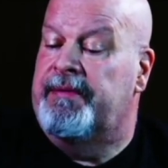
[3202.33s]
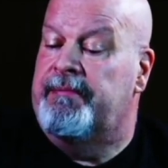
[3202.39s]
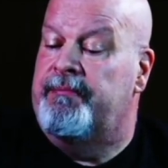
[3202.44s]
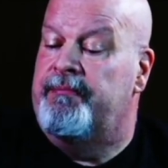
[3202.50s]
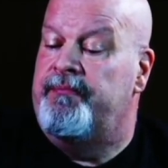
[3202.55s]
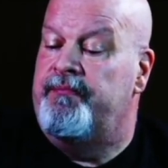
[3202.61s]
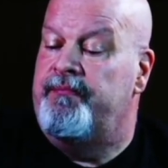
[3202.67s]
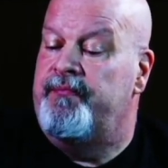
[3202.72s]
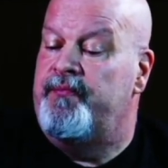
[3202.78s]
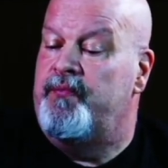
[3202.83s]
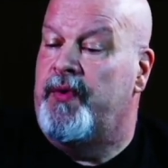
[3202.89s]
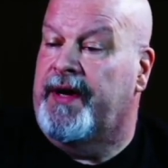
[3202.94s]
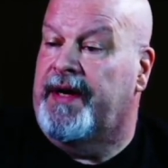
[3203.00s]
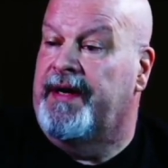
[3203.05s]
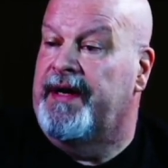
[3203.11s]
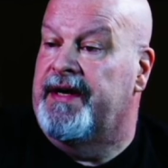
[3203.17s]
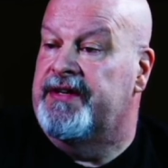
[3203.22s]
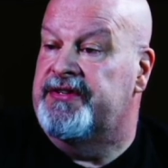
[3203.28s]
help them
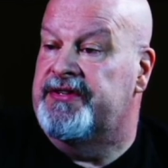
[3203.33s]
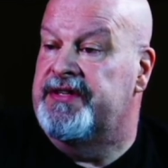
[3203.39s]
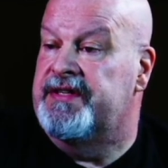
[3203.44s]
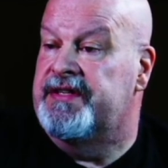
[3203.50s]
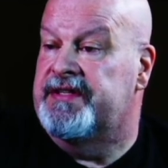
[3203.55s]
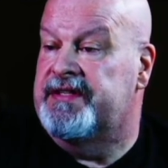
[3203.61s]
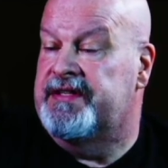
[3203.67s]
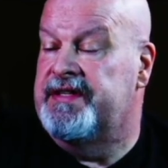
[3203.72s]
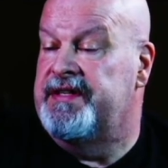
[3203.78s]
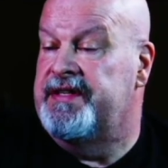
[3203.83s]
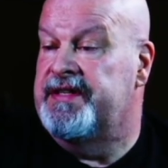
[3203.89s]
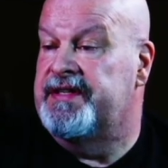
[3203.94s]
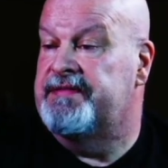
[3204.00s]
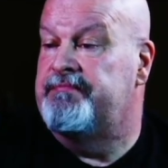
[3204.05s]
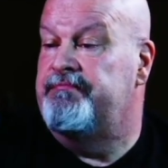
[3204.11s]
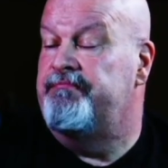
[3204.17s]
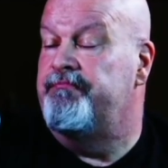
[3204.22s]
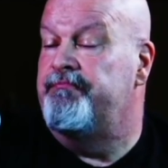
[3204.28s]
recognize
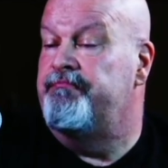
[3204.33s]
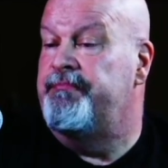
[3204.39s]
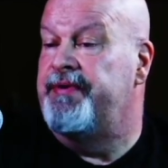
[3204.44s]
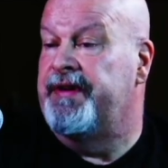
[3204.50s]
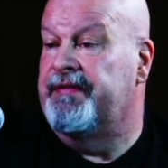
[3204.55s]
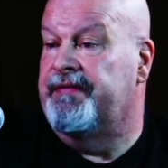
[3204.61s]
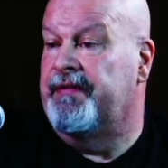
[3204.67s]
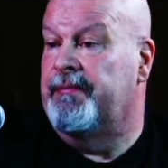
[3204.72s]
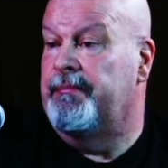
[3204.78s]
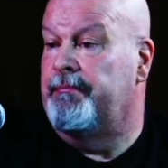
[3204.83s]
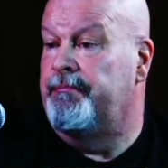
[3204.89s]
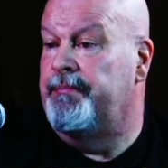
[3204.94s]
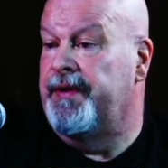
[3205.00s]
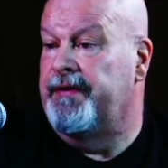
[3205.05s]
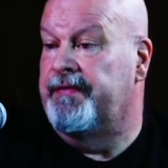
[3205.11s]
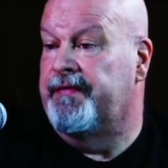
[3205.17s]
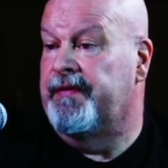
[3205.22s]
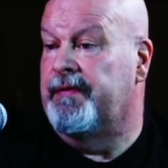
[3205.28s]
Jesus in this
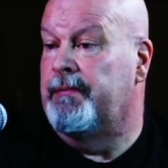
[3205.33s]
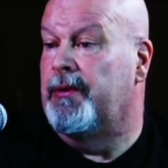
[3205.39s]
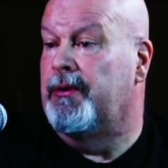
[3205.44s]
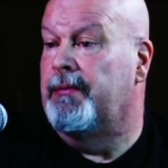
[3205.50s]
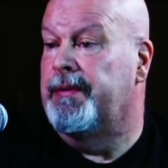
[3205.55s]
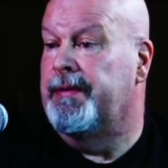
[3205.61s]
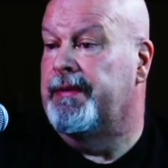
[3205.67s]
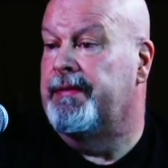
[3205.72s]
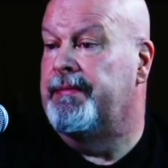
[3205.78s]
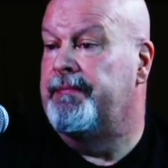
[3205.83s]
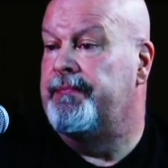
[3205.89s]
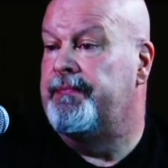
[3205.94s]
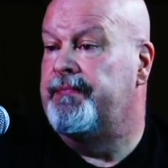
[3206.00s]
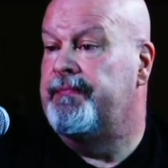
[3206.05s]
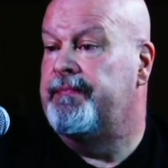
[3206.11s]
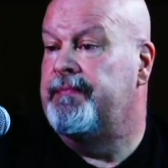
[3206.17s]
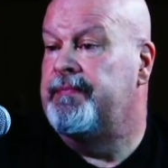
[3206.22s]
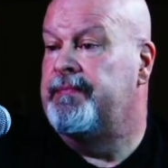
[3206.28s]
pitiful, pitiful
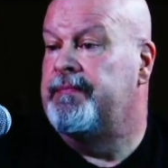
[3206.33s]
moment.